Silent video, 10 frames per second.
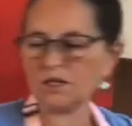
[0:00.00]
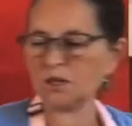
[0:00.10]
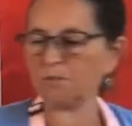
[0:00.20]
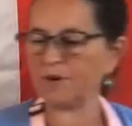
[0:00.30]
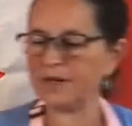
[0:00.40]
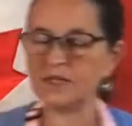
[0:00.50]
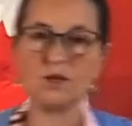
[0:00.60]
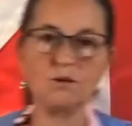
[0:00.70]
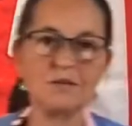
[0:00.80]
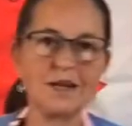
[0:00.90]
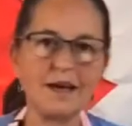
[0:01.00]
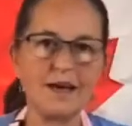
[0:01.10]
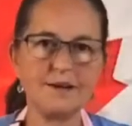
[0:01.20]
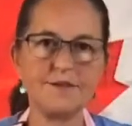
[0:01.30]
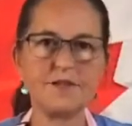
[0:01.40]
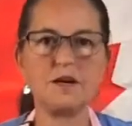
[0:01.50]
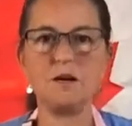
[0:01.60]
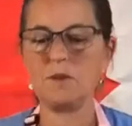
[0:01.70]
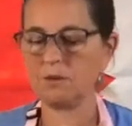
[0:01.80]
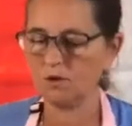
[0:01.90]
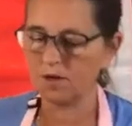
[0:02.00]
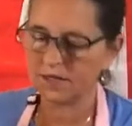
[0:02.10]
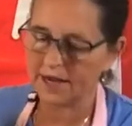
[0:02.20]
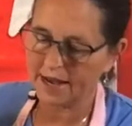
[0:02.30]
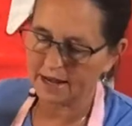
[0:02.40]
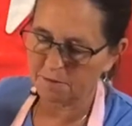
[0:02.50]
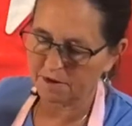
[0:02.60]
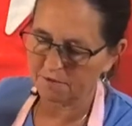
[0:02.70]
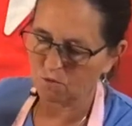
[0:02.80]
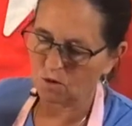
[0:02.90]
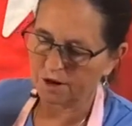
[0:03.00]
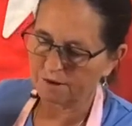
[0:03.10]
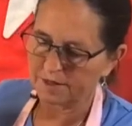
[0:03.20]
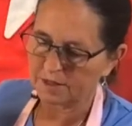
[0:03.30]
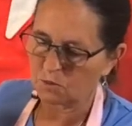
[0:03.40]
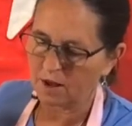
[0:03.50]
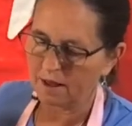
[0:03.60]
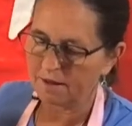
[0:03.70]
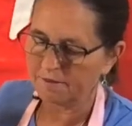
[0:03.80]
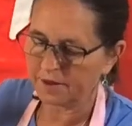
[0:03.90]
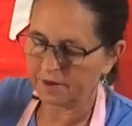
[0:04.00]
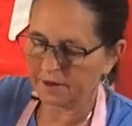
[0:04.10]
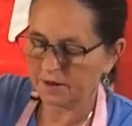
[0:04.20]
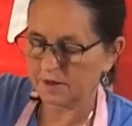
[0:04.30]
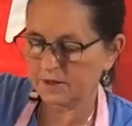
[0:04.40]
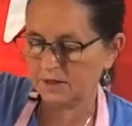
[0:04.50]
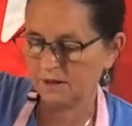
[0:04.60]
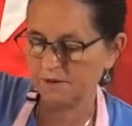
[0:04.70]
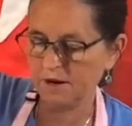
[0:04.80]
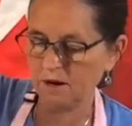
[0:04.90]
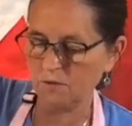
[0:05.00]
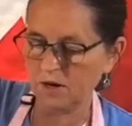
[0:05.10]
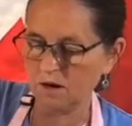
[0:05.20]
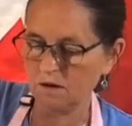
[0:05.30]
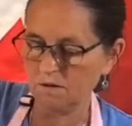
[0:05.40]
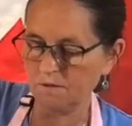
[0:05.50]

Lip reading: pre-soaked ahead of time, I'm going to add a bit of water as well. So here we go.